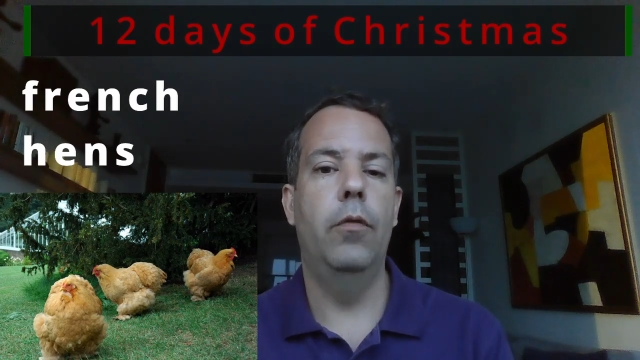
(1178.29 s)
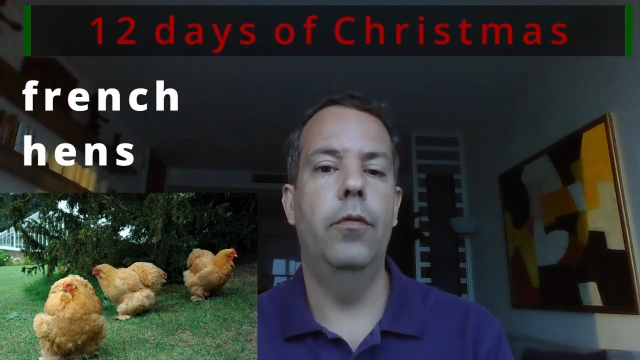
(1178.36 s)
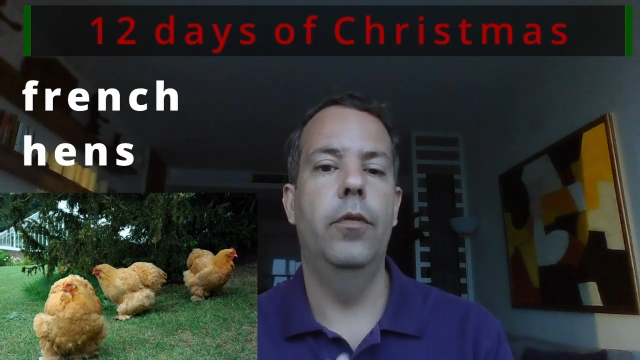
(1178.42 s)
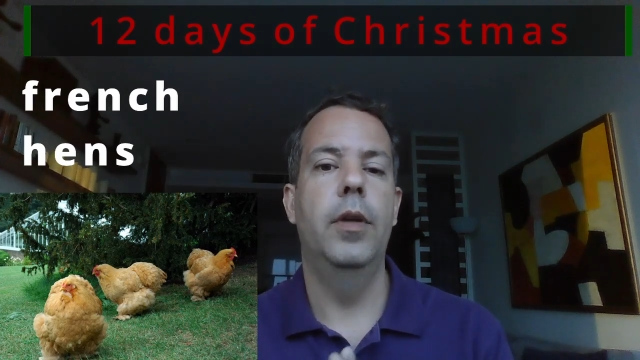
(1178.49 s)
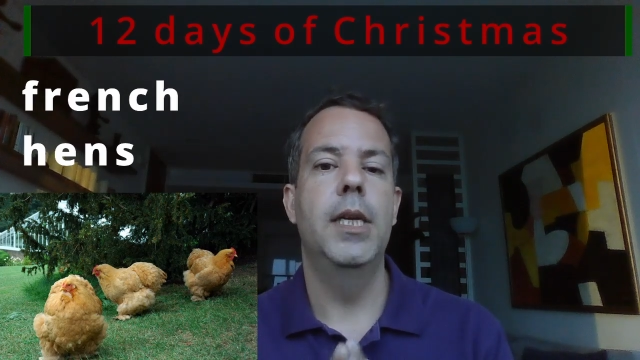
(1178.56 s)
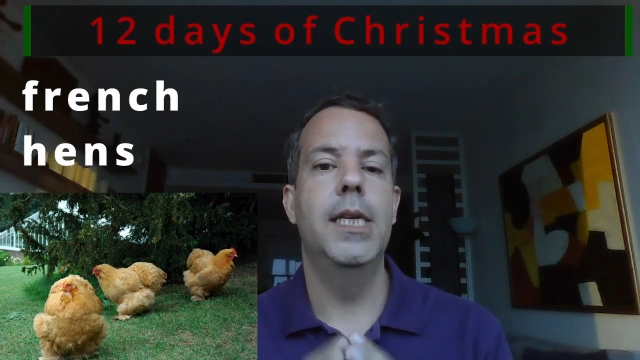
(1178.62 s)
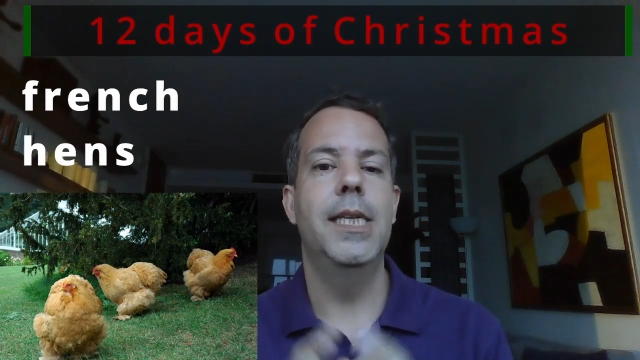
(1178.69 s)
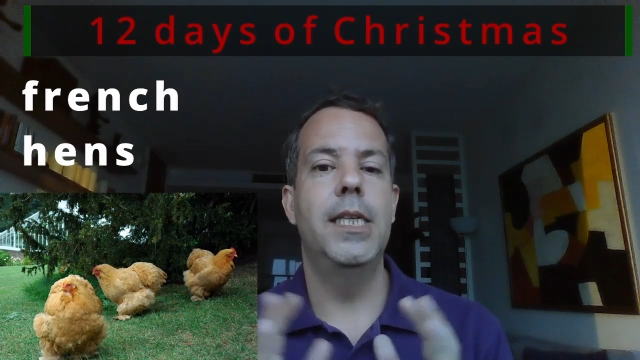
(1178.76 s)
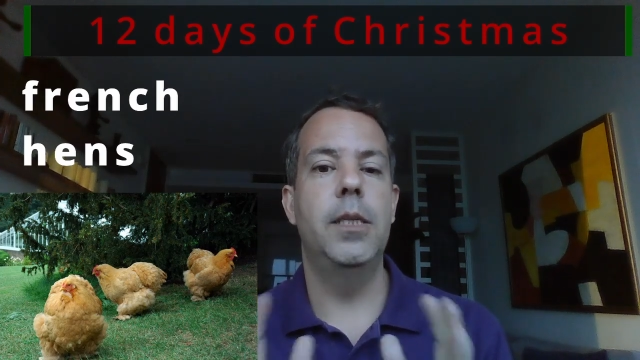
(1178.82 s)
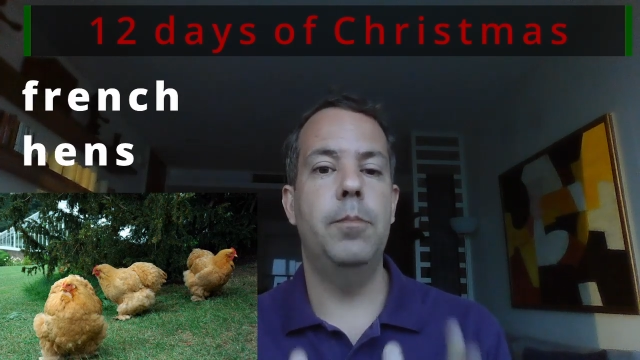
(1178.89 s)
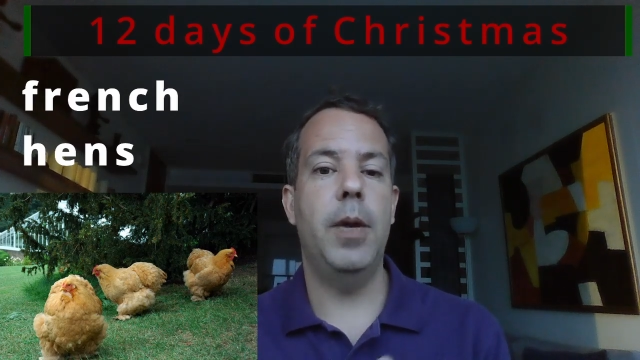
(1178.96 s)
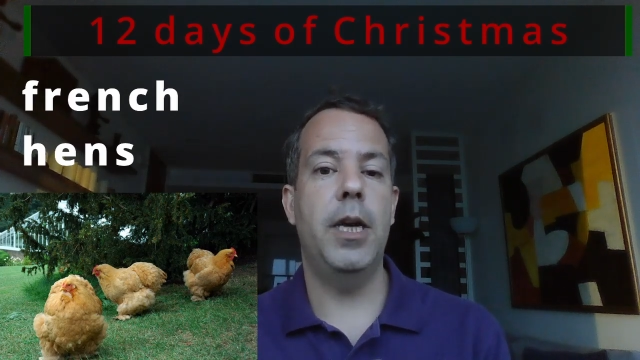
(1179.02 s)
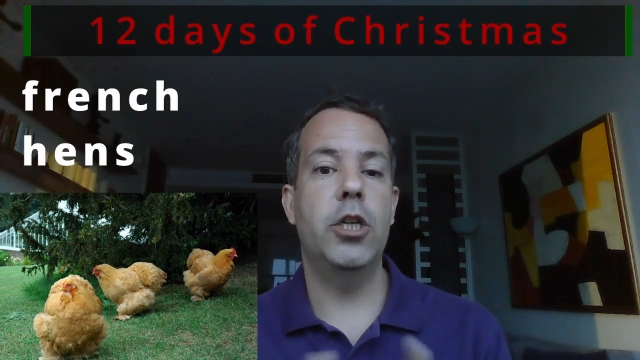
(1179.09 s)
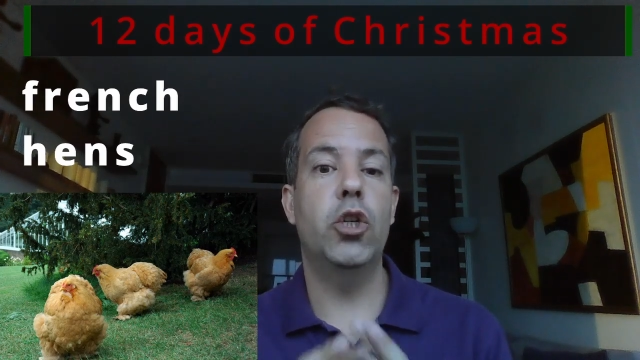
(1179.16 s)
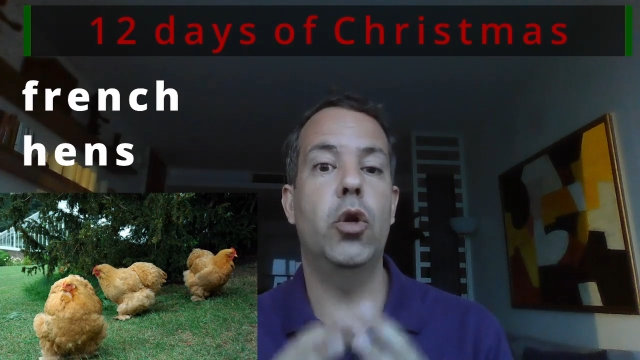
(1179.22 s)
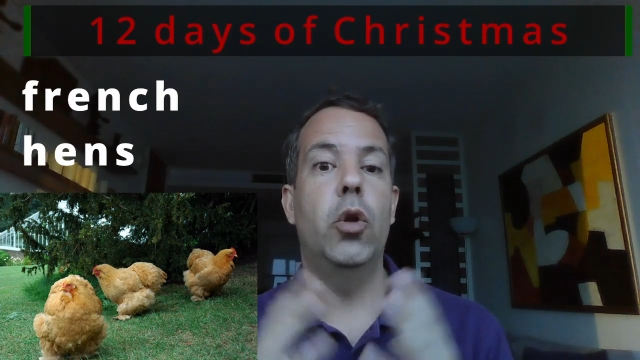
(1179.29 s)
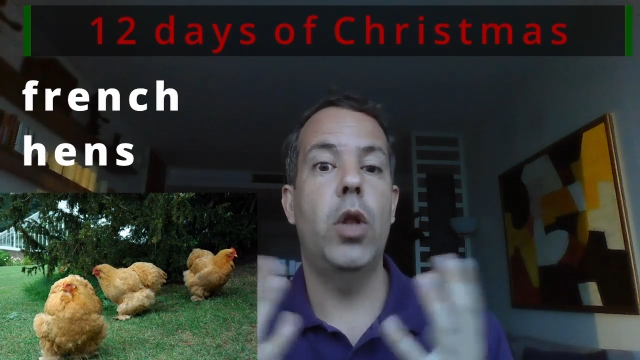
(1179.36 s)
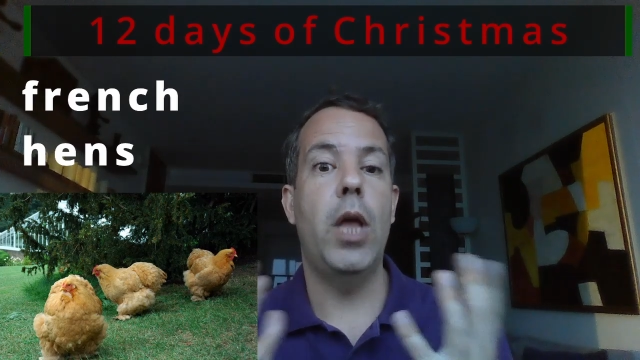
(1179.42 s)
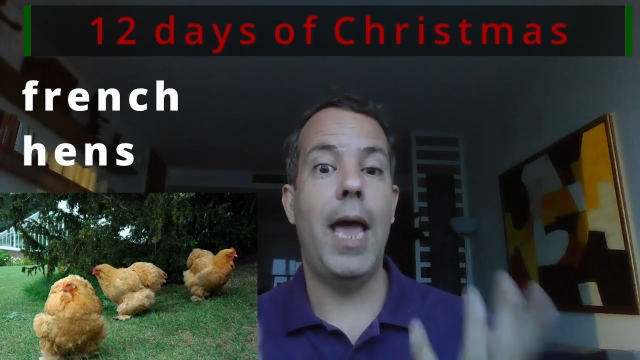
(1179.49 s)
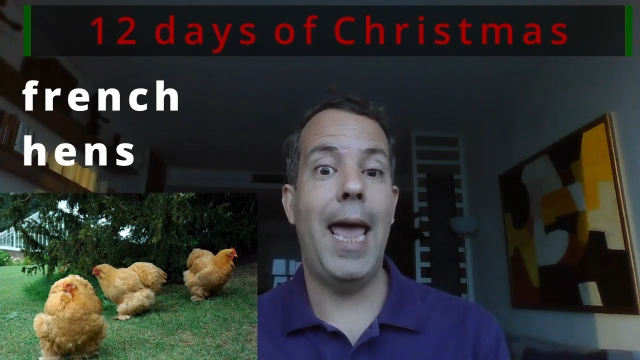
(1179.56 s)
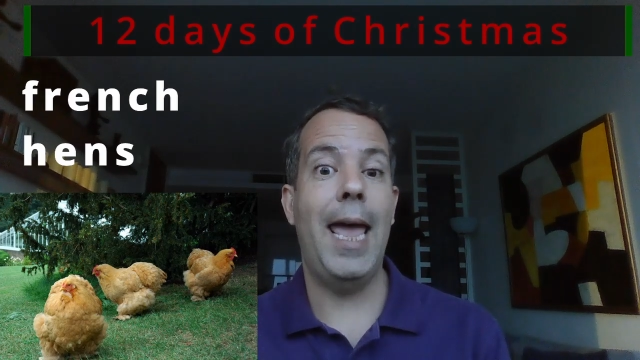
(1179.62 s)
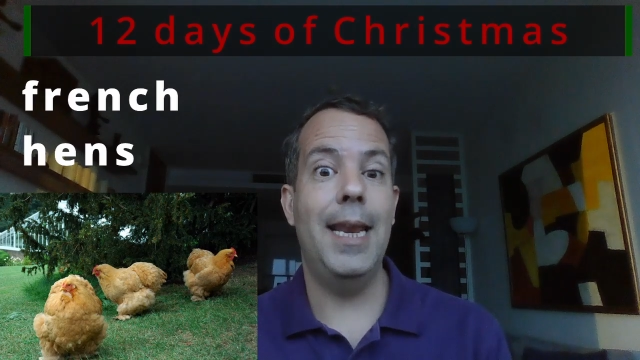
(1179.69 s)
special
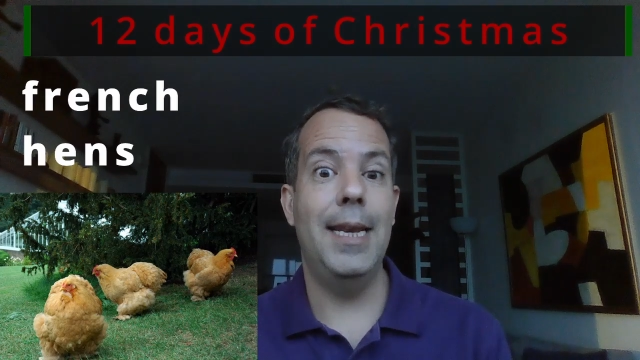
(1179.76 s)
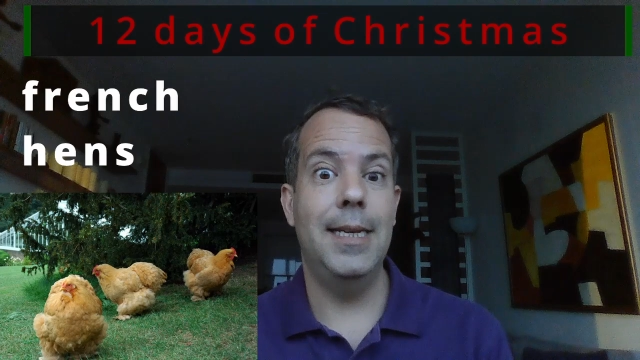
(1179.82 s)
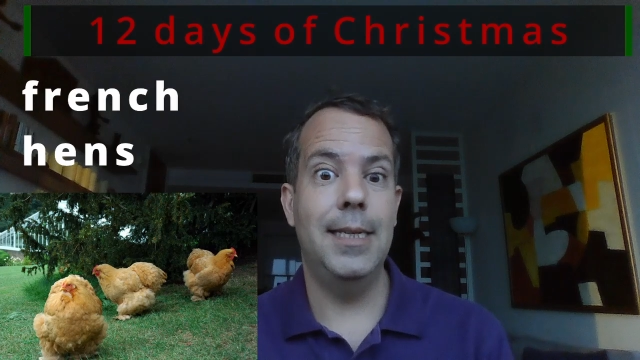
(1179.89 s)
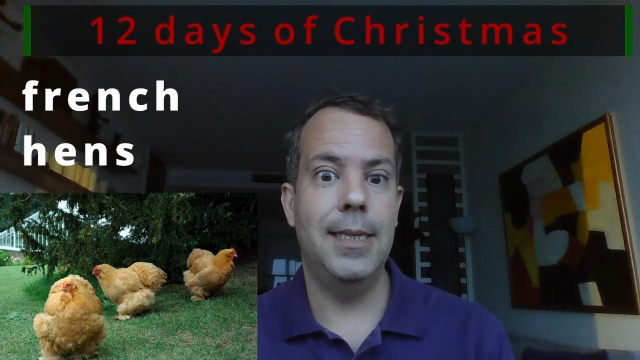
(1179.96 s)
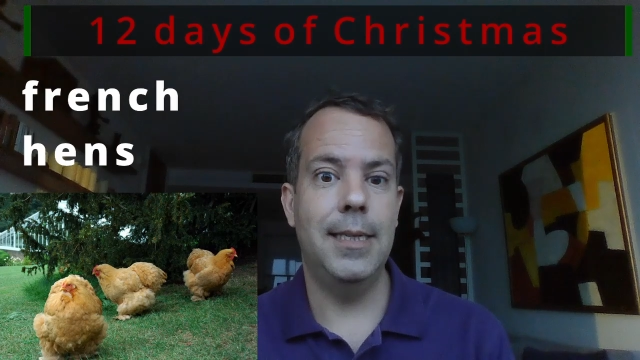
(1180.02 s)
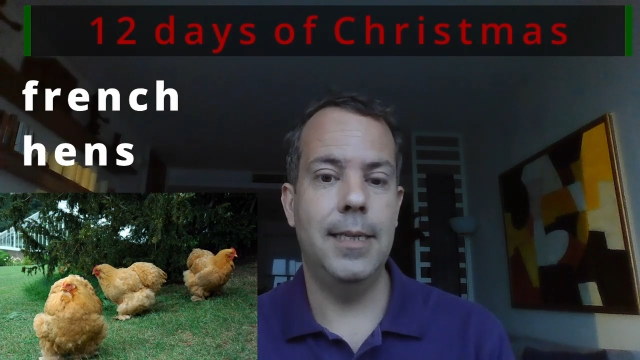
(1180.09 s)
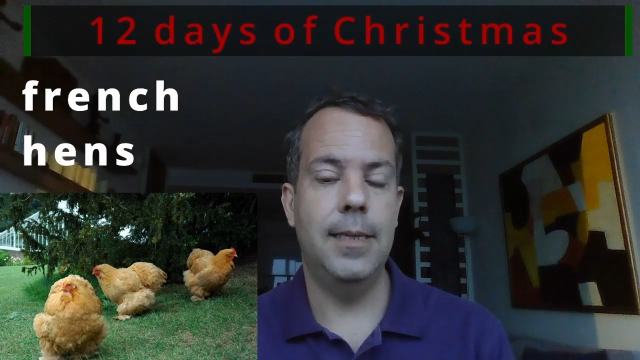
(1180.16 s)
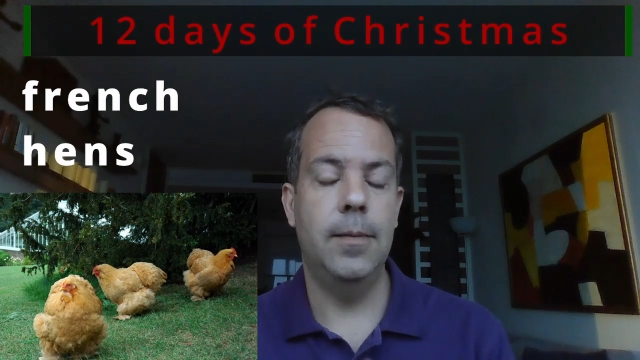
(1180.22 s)
hens.